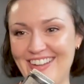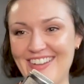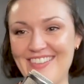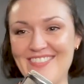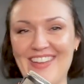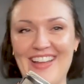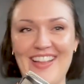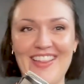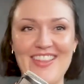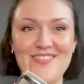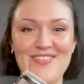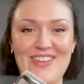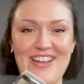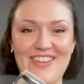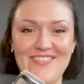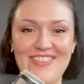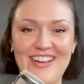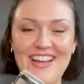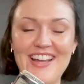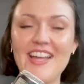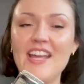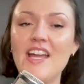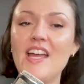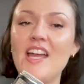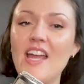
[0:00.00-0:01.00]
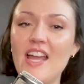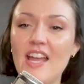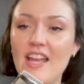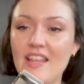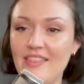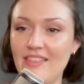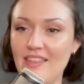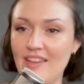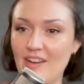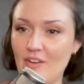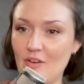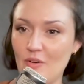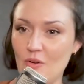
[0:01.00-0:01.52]
of Alabama, and
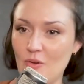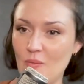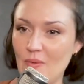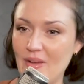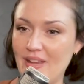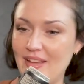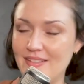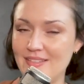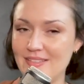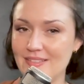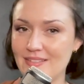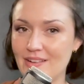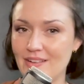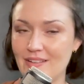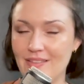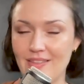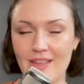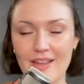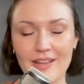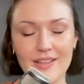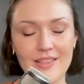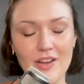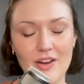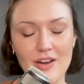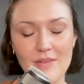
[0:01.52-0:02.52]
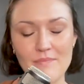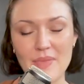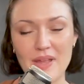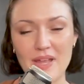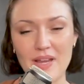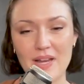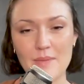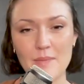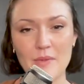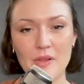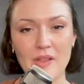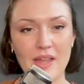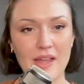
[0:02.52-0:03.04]
they're always got like their
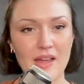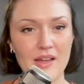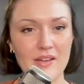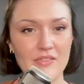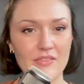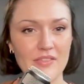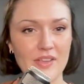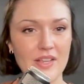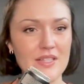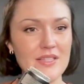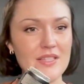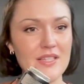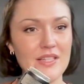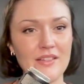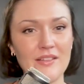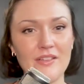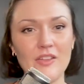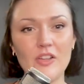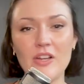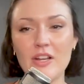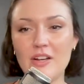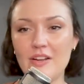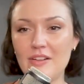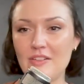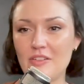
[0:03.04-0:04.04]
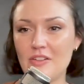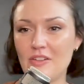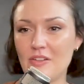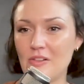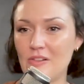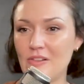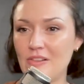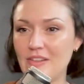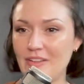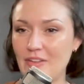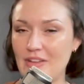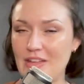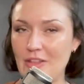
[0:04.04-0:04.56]
impeccable outfits, and look at
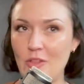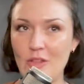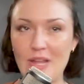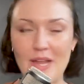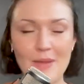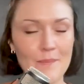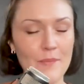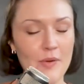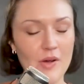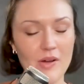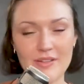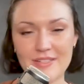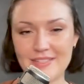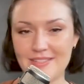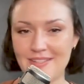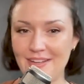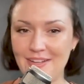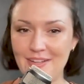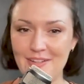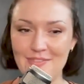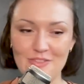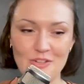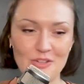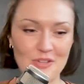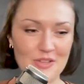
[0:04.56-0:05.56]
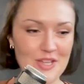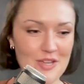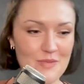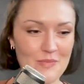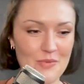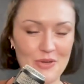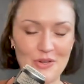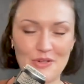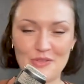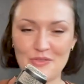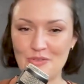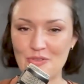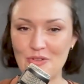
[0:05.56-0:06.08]
all the unboxing of all their
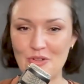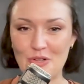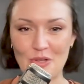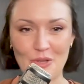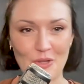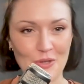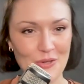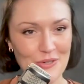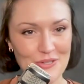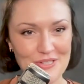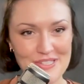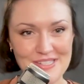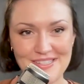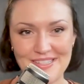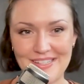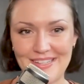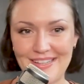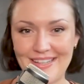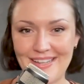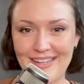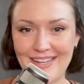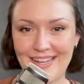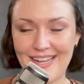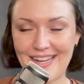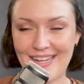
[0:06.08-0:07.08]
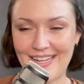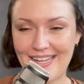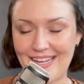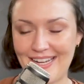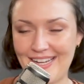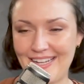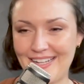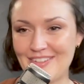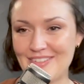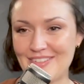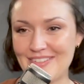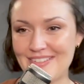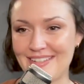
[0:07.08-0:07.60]
beautiful clothes that they're
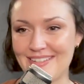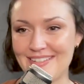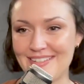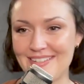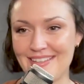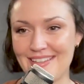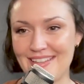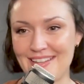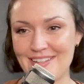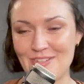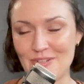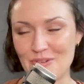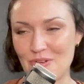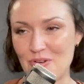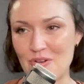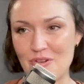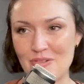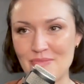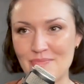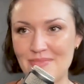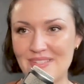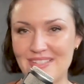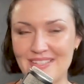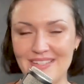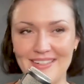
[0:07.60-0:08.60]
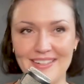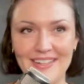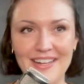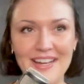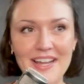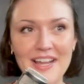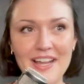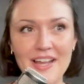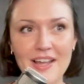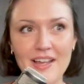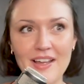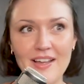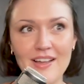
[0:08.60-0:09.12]
getting sent to their dorms, and
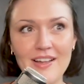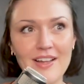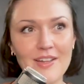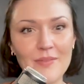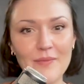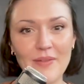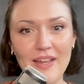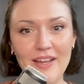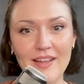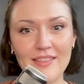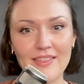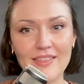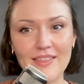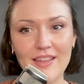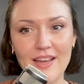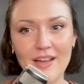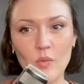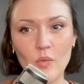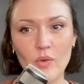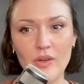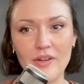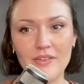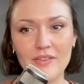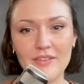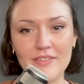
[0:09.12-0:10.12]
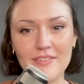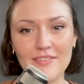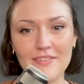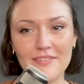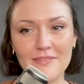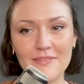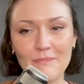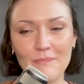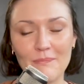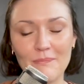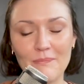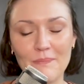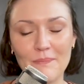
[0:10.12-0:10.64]
I'm like, that would
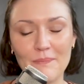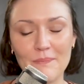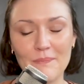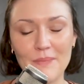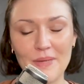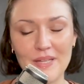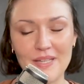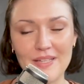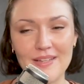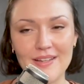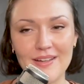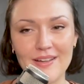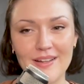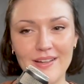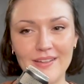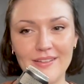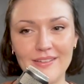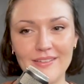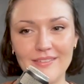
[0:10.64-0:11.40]
be a